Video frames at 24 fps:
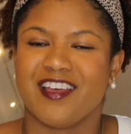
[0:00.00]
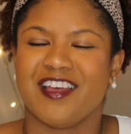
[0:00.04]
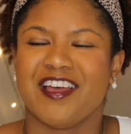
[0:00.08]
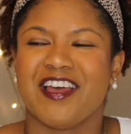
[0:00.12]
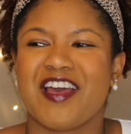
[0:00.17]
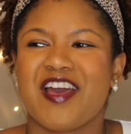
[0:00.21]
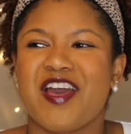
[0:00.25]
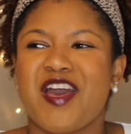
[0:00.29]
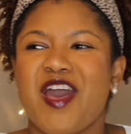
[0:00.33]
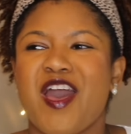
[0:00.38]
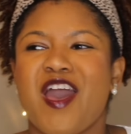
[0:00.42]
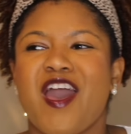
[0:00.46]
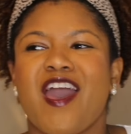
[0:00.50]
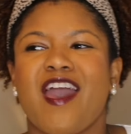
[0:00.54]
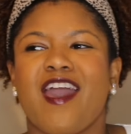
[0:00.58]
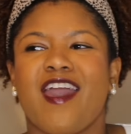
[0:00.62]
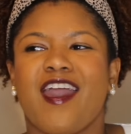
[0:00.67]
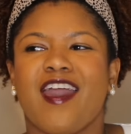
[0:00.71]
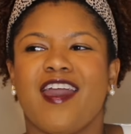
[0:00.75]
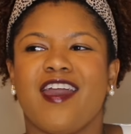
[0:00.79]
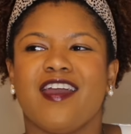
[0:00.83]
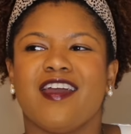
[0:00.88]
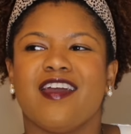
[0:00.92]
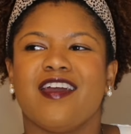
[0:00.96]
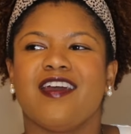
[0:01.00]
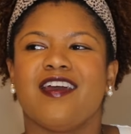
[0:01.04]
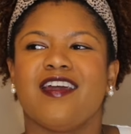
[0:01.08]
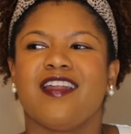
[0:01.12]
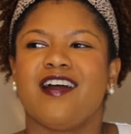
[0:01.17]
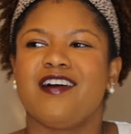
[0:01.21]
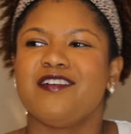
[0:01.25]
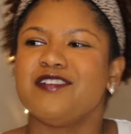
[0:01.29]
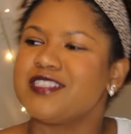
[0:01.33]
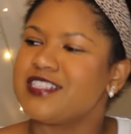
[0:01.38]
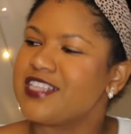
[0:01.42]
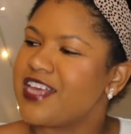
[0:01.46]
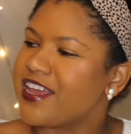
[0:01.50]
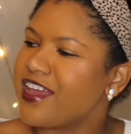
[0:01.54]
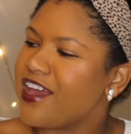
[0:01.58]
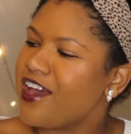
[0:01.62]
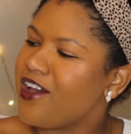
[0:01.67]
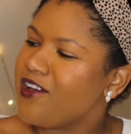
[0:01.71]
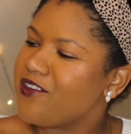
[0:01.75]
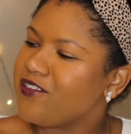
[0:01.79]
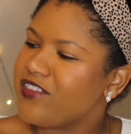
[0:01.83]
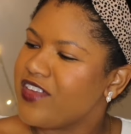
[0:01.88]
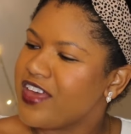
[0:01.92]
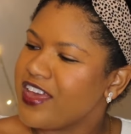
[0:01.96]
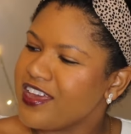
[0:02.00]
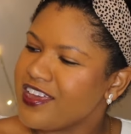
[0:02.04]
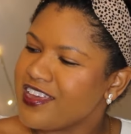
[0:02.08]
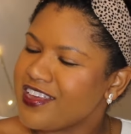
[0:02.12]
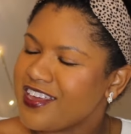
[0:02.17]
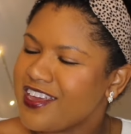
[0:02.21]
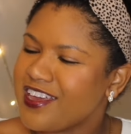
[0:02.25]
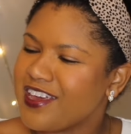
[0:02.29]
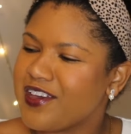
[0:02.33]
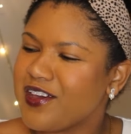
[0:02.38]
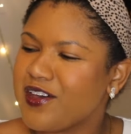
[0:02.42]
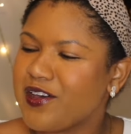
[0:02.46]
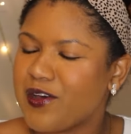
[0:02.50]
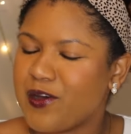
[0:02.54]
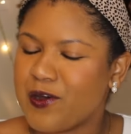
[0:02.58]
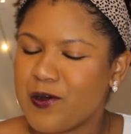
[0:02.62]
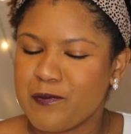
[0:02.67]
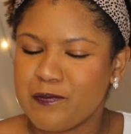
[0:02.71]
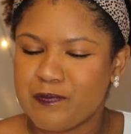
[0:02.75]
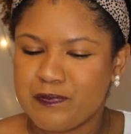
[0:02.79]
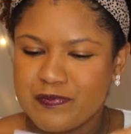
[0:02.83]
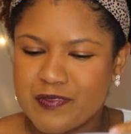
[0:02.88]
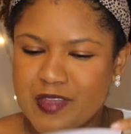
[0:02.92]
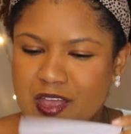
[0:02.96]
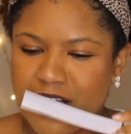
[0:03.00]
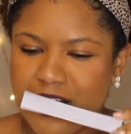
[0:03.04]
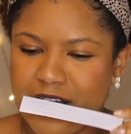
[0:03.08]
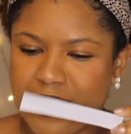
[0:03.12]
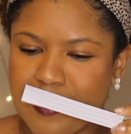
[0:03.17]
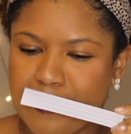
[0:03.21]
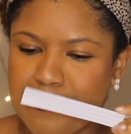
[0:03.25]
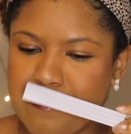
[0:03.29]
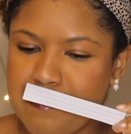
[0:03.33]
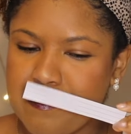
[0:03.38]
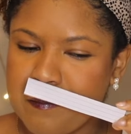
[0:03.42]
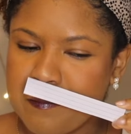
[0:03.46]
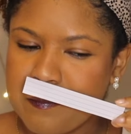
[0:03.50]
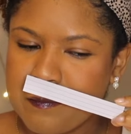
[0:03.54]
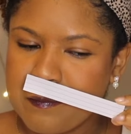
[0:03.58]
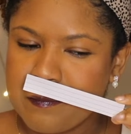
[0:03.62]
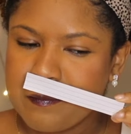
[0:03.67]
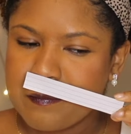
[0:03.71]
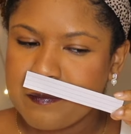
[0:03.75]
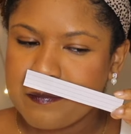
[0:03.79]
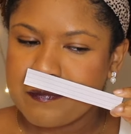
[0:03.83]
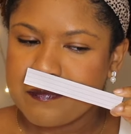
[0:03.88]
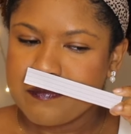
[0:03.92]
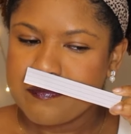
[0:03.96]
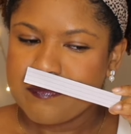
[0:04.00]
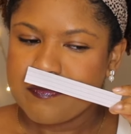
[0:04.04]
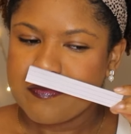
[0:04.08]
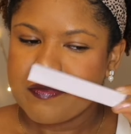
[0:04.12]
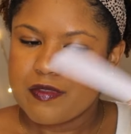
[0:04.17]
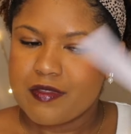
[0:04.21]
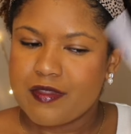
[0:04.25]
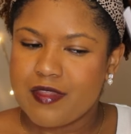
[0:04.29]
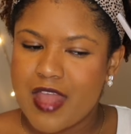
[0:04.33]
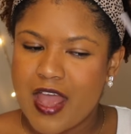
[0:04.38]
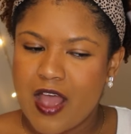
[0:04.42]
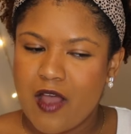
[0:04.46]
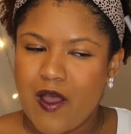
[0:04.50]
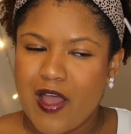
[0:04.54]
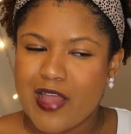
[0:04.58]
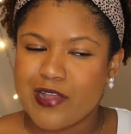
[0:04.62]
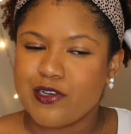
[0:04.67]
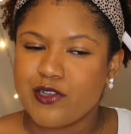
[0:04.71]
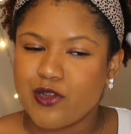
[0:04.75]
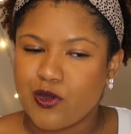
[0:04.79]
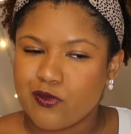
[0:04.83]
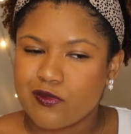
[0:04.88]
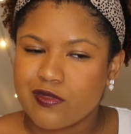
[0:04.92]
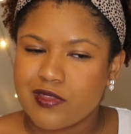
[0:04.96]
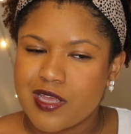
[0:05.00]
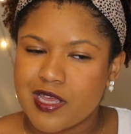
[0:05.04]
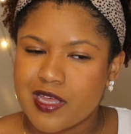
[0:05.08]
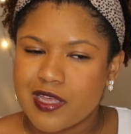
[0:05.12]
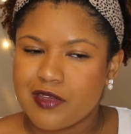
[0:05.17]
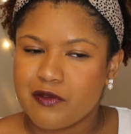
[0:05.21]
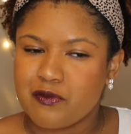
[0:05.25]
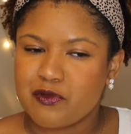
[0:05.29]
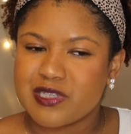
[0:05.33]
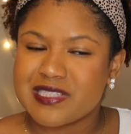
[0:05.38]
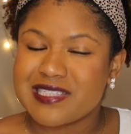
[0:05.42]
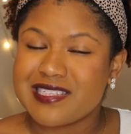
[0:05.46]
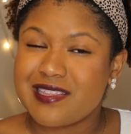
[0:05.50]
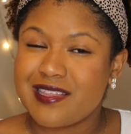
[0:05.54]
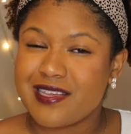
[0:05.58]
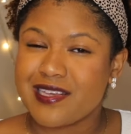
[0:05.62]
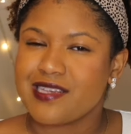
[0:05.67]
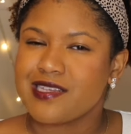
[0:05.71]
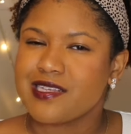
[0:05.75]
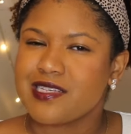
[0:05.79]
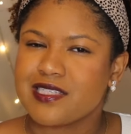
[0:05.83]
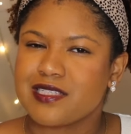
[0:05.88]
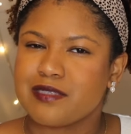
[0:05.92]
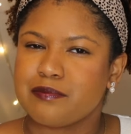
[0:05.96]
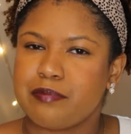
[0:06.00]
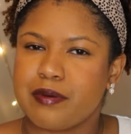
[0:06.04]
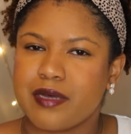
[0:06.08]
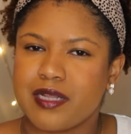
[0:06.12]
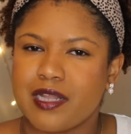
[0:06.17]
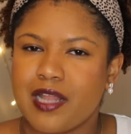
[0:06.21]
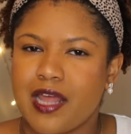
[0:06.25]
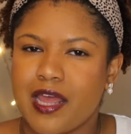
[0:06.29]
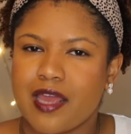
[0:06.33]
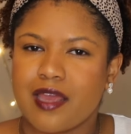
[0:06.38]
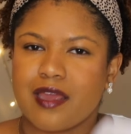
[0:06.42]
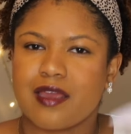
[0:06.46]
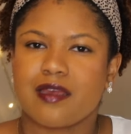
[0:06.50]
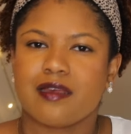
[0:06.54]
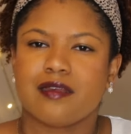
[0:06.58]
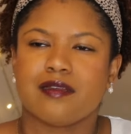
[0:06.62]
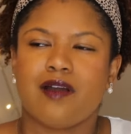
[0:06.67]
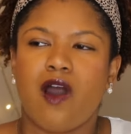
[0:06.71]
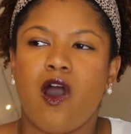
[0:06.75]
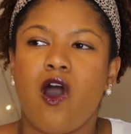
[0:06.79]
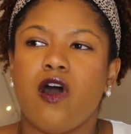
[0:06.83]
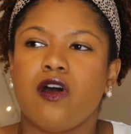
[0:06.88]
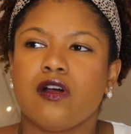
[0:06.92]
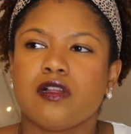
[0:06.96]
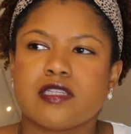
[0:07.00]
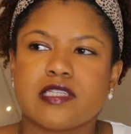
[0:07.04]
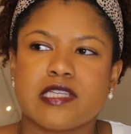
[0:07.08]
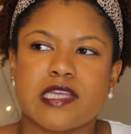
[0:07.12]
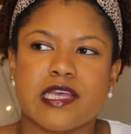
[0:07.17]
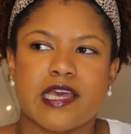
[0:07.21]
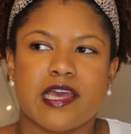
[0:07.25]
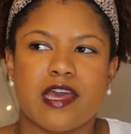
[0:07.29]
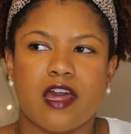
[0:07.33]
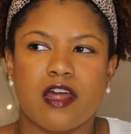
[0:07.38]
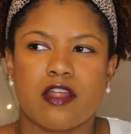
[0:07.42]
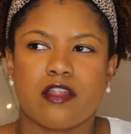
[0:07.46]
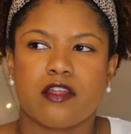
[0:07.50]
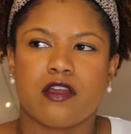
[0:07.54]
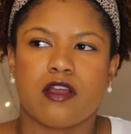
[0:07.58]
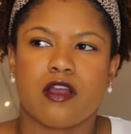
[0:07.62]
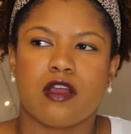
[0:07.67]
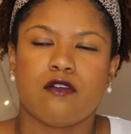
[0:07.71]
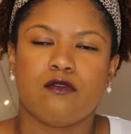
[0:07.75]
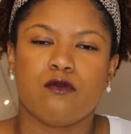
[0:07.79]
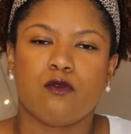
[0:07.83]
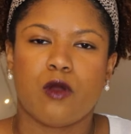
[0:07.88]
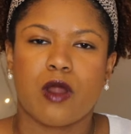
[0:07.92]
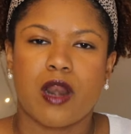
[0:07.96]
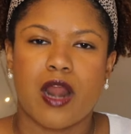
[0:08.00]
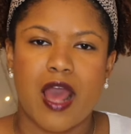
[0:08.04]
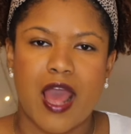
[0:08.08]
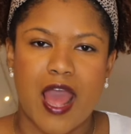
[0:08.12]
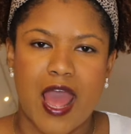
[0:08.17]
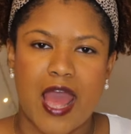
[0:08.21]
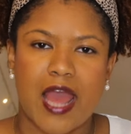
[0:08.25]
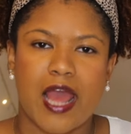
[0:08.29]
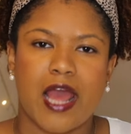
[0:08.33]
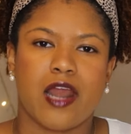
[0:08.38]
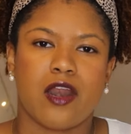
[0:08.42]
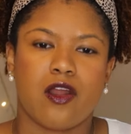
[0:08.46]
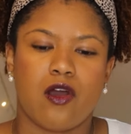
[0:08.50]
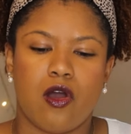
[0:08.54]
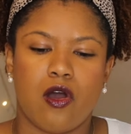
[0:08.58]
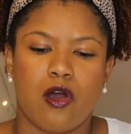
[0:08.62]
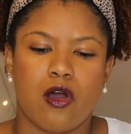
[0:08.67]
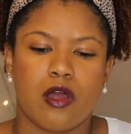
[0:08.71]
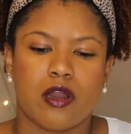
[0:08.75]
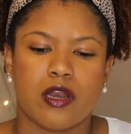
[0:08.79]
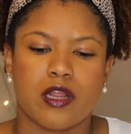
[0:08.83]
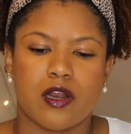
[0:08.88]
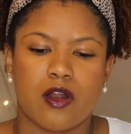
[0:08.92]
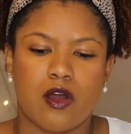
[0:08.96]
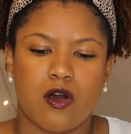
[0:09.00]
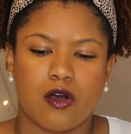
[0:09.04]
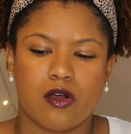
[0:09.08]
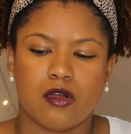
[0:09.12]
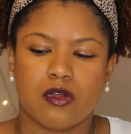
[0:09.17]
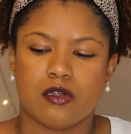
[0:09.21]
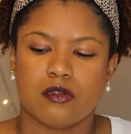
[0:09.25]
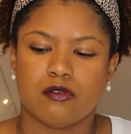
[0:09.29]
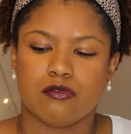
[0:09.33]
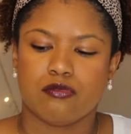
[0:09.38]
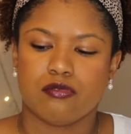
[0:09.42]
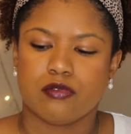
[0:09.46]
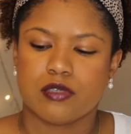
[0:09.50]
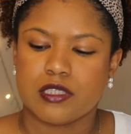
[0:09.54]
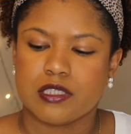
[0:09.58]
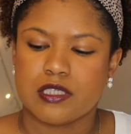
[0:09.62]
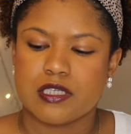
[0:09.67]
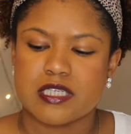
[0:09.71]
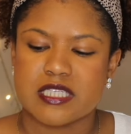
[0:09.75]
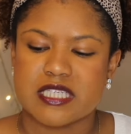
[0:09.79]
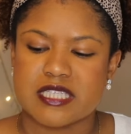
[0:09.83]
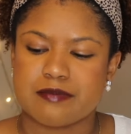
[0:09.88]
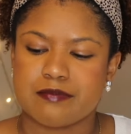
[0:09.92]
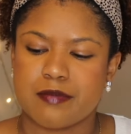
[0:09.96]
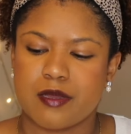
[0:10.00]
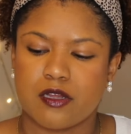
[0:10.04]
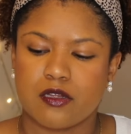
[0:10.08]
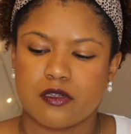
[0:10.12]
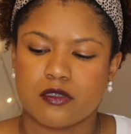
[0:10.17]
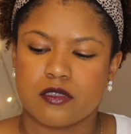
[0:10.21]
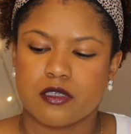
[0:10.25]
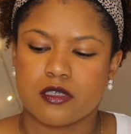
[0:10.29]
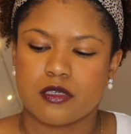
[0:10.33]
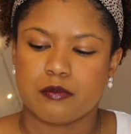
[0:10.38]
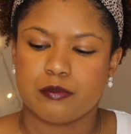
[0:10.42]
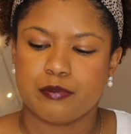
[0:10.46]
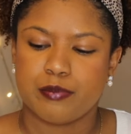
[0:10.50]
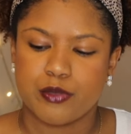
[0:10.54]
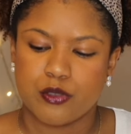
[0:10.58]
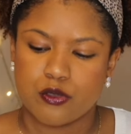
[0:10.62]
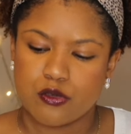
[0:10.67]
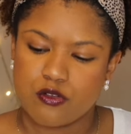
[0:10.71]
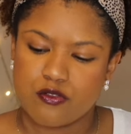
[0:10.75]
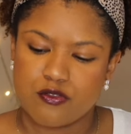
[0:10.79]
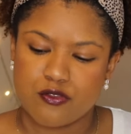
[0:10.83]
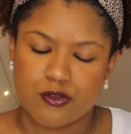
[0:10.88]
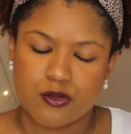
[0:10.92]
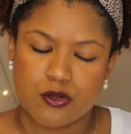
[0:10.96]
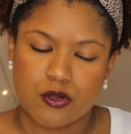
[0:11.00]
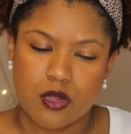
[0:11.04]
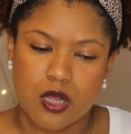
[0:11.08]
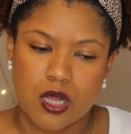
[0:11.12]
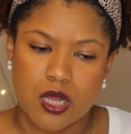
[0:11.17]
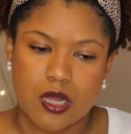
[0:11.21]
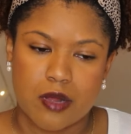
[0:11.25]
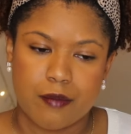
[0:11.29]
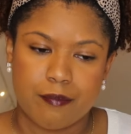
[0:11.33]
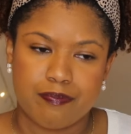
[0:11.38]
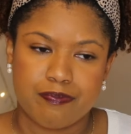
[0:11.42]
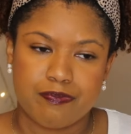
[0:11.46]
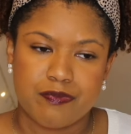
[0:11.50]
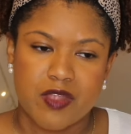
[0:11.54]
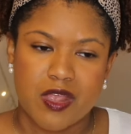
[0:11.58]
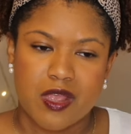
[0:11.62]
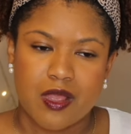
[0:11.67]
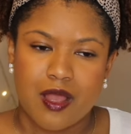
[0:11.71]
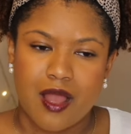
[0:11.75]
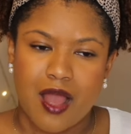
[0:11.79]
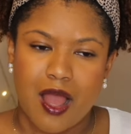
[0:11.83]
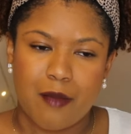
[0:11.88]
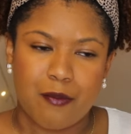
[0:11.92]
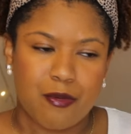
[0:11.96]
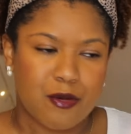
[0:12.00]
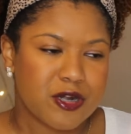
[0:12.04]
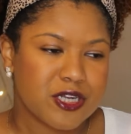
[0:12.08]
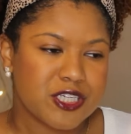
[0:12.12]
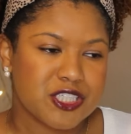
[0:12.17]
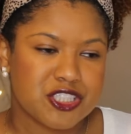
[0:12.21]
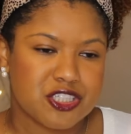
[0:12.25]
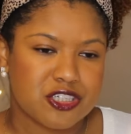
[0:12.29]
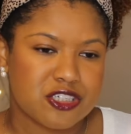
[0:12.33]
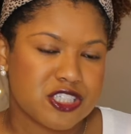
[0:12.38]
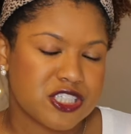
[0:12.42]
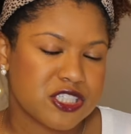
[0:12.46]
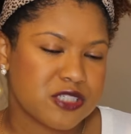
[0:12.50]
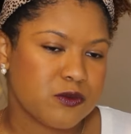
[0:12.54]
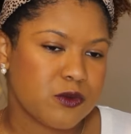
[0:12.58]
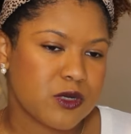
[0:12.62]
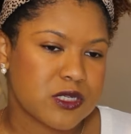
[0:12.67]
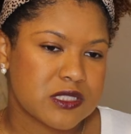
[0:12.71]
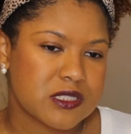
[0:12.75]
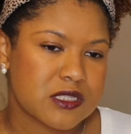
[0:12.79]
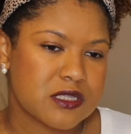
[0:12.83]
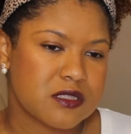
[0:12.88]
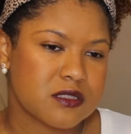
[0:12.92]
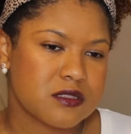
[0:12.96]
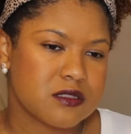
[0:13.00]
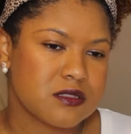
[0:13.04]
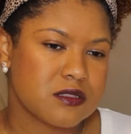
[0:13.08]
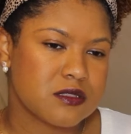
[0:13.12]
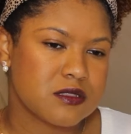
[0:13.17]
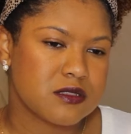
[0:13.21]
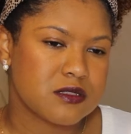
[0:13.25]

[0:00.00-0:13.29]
and I was like, Oh, thank you. Um, now, I don't think it was this, but like all together of what I had on, it all really smelled beautiful. Um, I'm pretty sure she wasn't